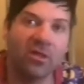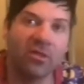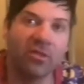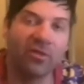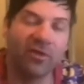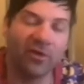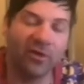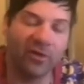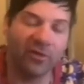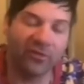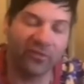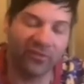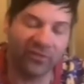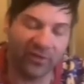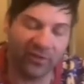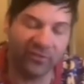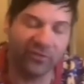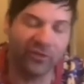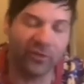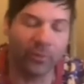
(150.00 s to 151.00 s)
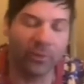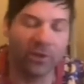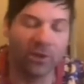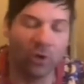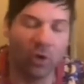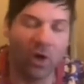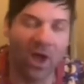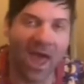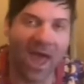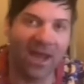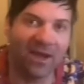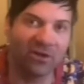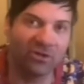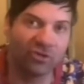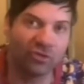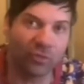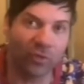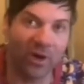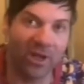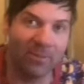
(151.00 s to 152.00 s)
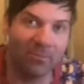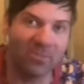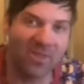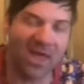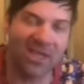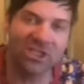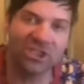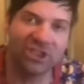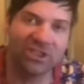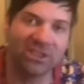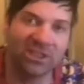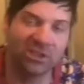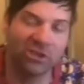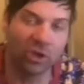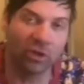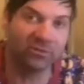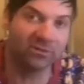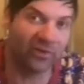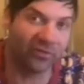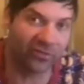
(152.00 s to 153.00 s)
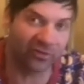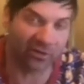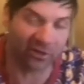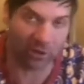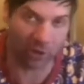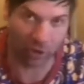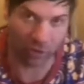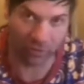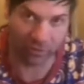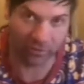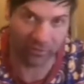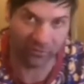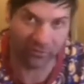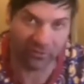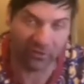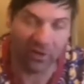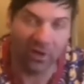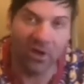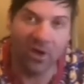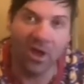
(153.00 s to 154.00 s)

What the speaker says: the sister-in-law had a dream that she did not disclose,